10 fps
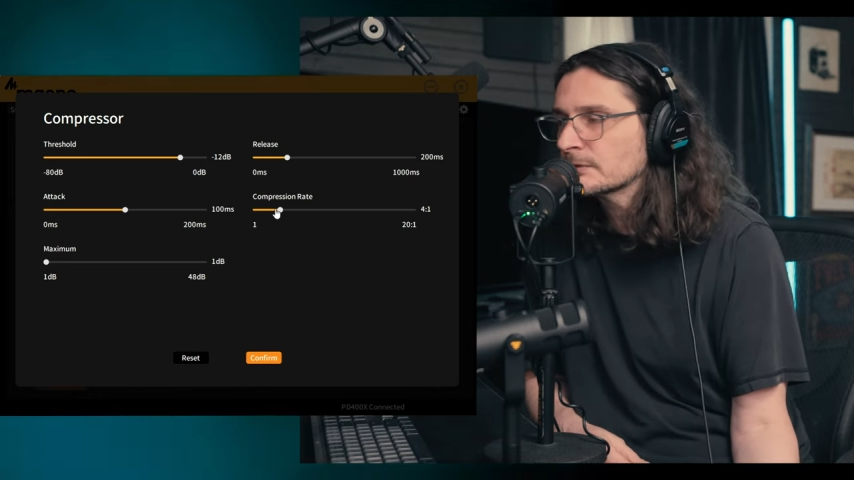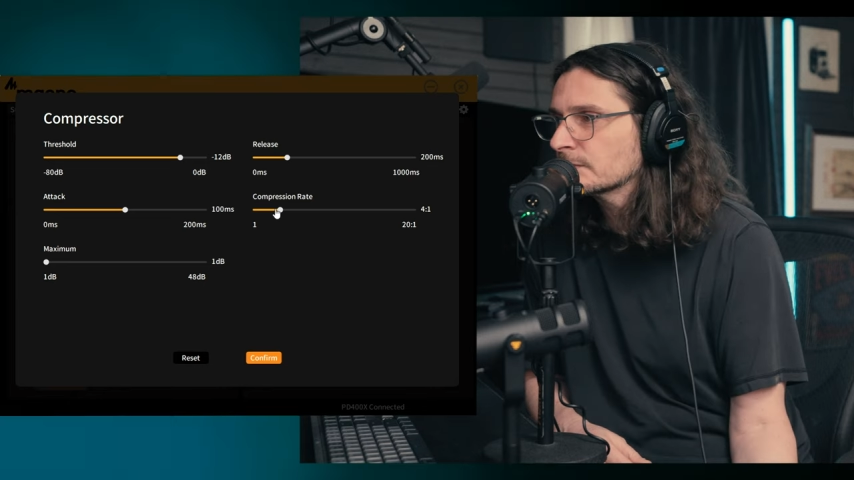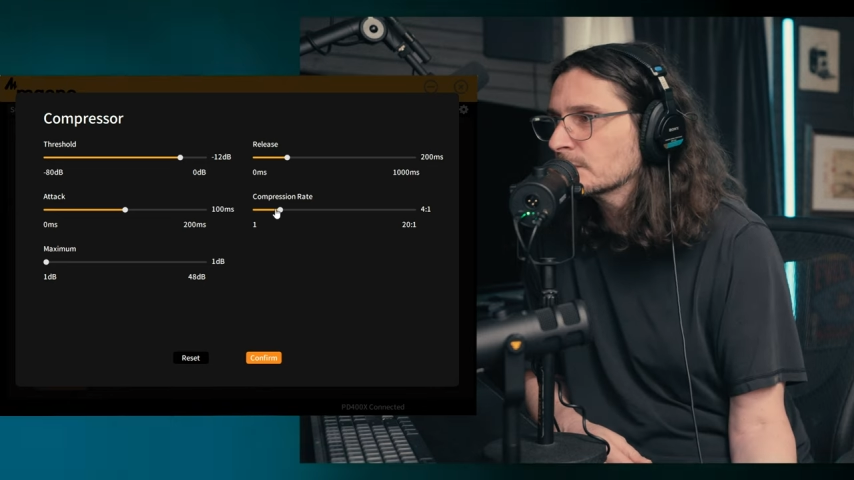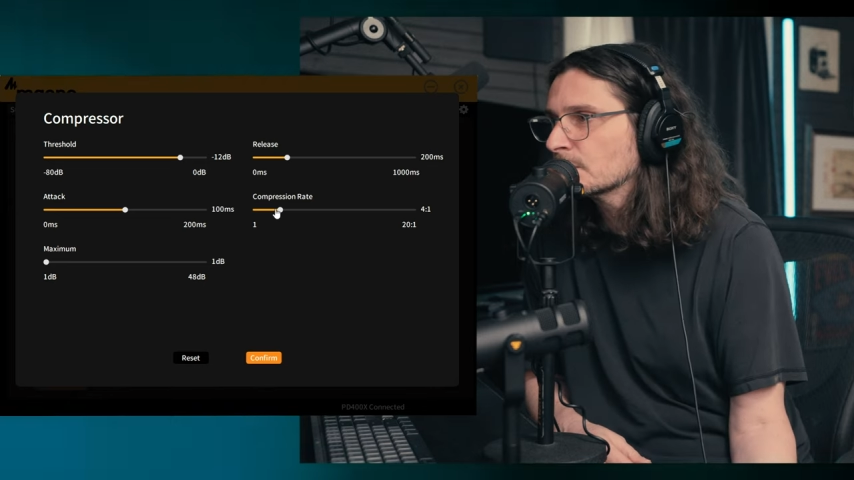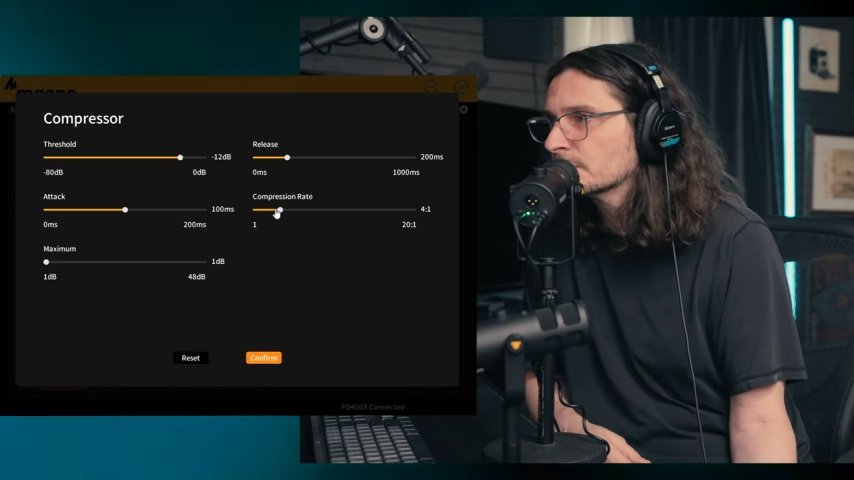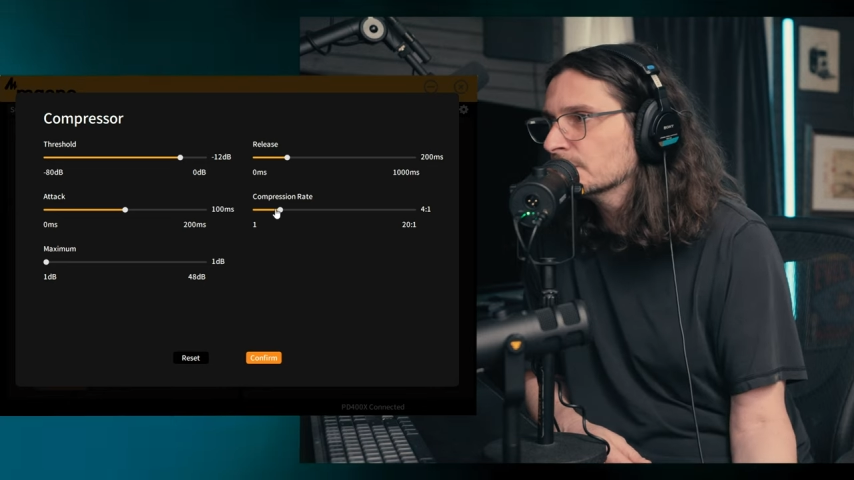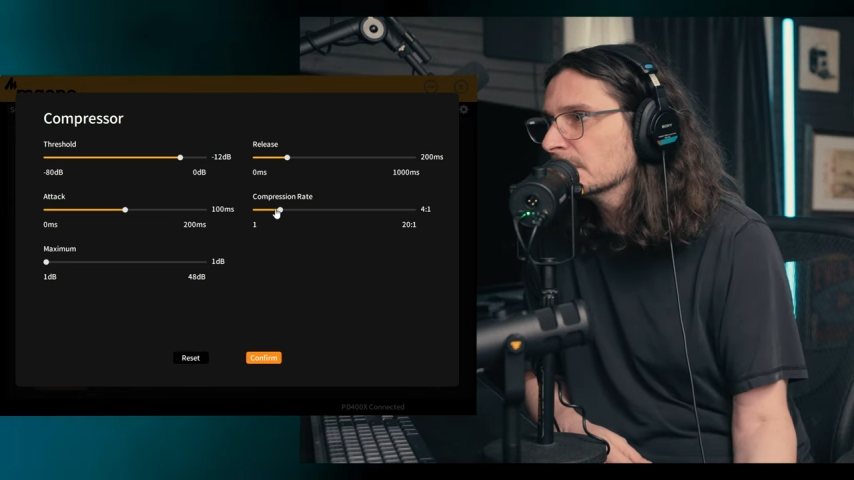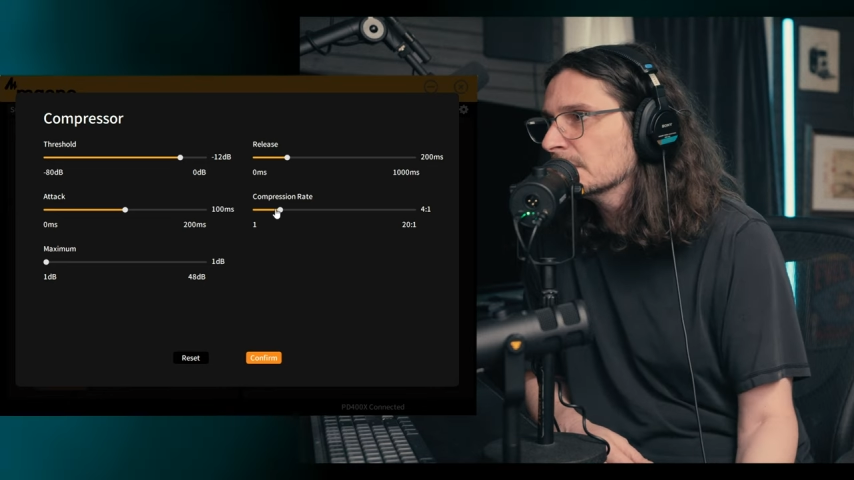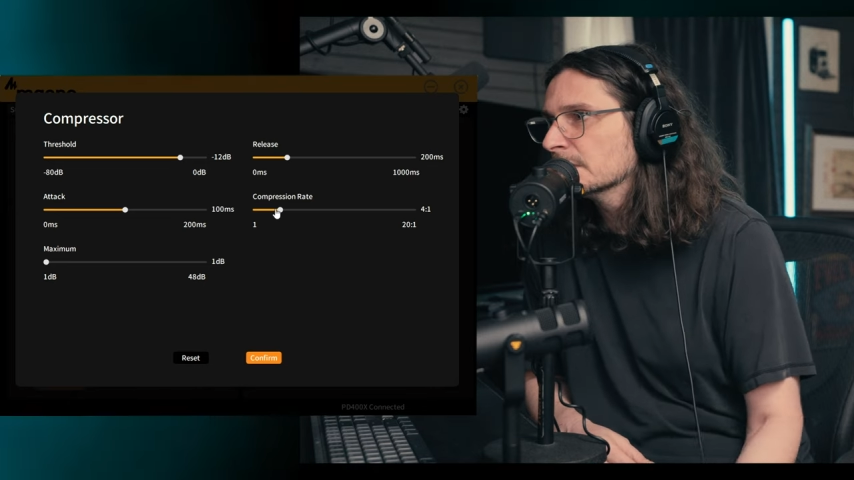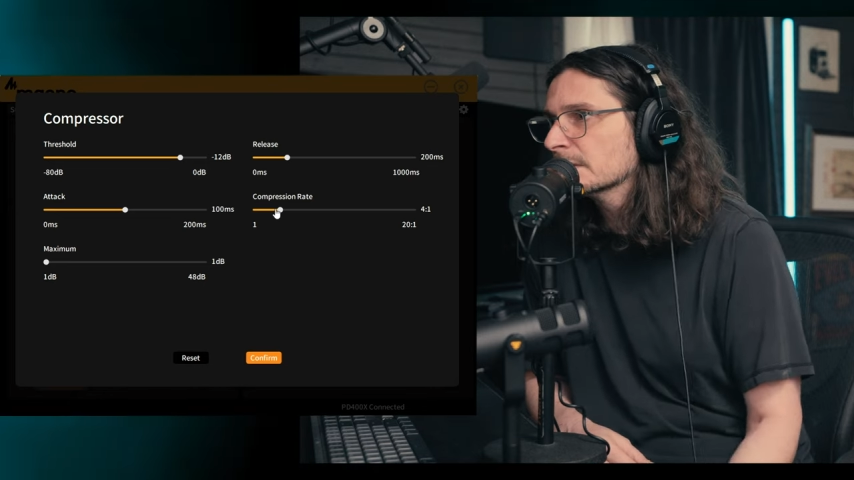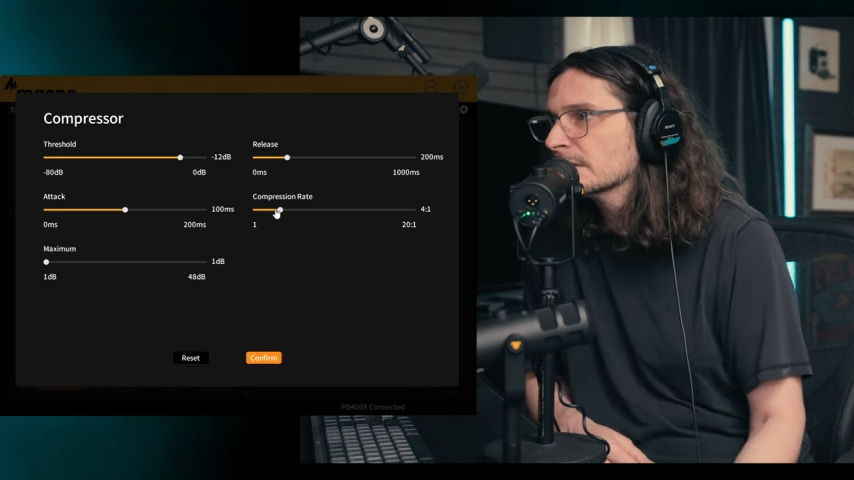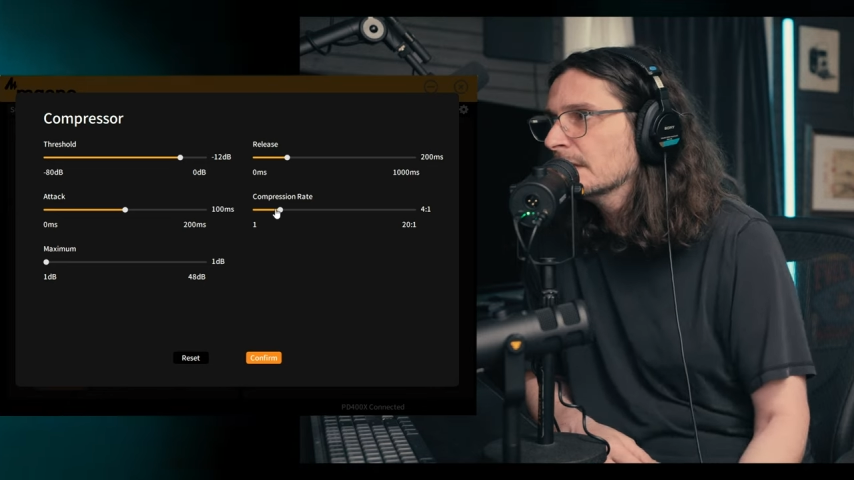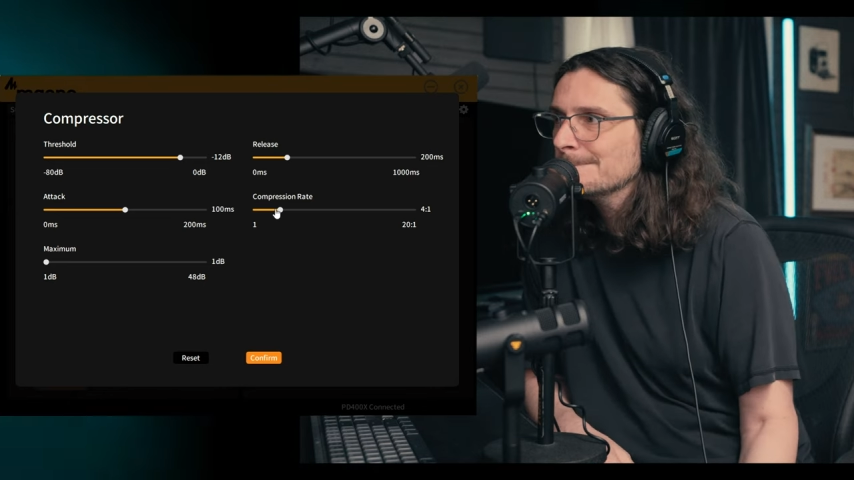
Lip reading: which is what we're doing here,